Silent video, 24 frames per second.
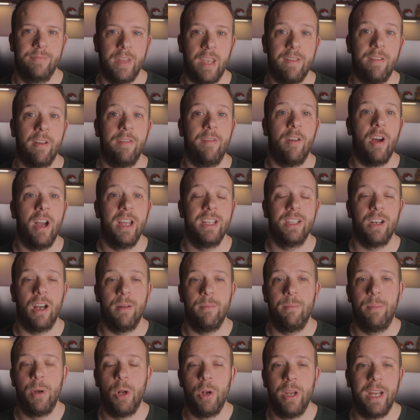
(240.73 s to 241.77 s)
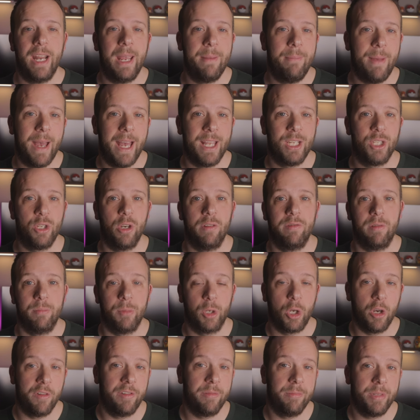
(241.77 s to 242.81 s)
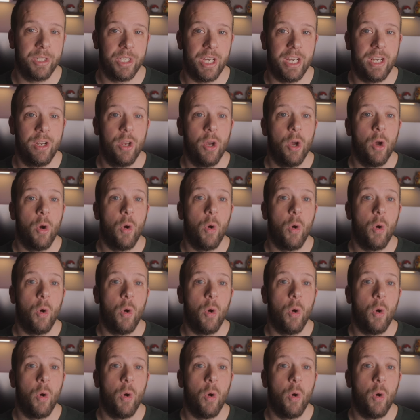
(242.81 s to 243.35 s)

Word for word: If I find I'm pulling a bad shot from the coffee machine